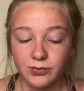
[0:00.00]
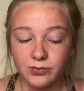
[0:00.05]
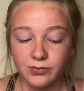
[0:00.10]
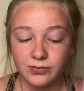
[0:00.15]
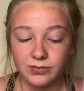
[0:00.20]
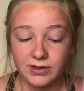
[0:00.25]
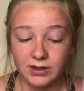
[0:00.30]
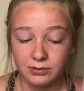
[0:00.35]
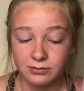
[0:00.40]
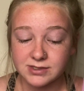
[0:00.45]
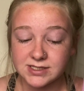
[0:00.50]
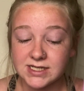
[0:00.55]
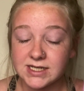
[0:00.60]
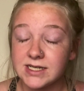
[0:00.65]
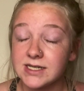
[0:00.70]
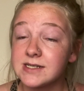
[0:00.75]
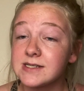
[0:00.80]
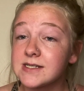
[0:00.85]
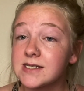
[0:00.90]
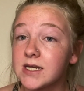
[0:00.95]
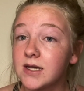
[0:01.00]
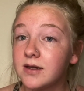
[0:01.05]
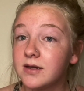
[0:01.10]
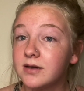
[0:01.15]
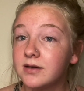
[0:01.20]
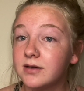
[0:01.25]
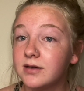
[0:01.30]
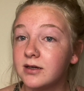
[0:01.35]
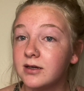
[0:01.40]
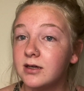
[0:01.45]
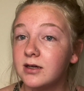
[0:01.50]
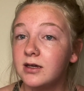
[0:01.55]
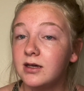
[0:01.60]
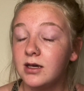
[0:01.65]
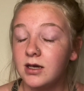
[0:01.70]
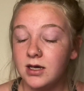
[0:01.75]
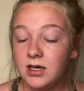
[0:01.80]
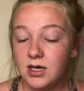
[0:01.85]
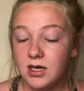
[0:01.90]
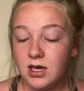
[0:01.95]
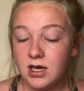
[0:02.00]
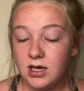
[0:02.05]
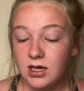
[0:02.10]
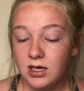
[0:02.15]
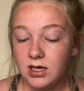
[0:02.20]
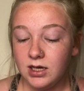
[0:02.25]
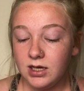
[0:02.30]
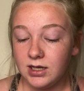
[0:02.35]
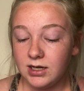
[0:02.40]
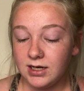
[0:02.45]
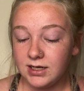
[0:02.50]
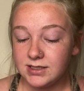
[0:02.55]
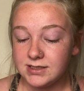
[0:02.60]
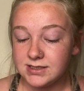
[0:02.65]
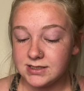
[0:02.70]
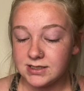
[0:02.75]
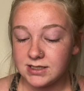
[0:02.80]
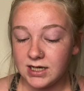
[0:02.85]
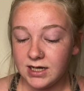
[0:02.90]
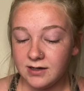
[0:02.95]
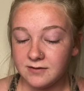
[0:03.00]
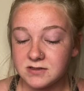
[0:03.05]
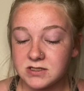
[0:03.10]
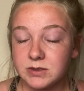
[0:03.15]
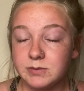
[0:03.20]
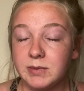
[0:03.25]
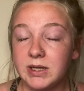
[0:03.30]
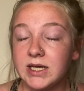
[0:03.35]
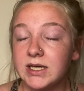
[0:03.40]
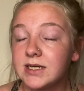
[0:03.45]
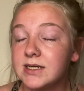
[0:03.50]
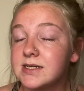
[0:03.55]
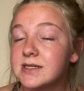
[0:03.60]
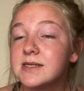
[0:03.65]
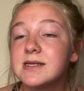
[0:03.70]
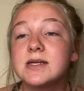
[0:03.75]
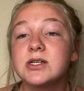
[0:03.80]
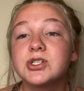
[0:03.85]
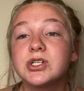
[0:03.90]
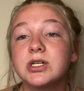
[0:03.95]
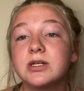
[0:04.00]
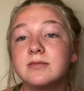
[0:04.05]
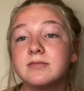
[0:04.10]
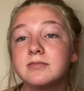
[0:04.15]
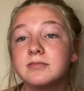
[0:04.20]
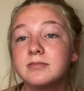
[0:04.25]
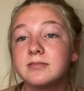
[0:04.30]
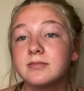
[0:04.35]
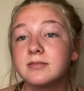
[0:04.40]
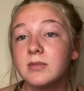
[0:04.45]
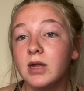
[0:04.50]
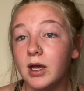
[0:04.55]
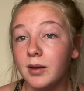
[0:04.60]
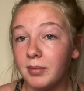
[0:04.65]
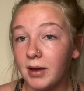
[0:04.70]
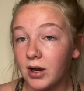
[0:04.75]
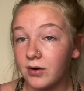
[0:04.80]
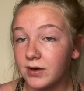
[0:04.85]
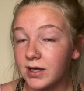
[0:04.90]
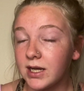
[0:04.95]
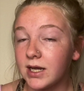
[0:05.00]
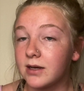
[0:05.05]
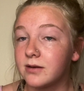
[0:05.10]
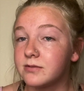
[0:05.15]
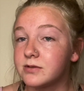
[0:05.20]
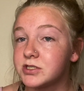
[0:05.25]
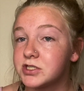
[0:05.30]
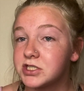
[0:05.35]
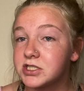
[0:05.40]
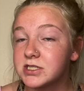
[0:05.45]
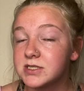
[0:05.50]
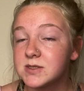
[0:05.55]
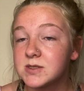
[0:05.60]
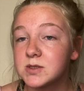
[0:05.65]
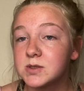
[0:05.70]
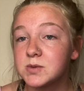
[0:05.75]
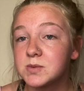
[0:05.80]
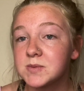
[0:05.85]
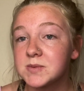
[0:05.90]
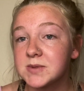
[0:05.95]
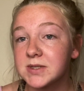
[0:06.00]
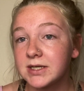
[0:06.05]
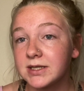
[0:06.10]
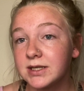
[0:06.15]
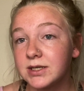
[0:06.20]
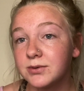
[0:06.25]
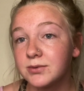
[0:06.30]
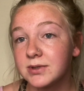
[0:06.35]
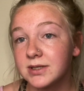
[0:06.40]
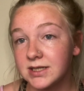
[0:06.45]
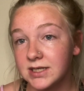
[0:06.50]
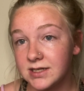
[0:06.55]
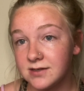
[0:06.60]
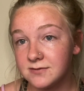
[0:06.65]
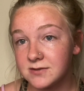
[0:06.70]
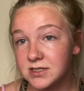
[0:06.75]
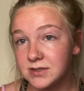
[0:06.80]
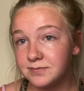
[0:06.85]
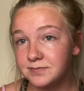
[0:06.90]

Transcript: that was his, and I didn't have to make a decision about it. I was just really relieved.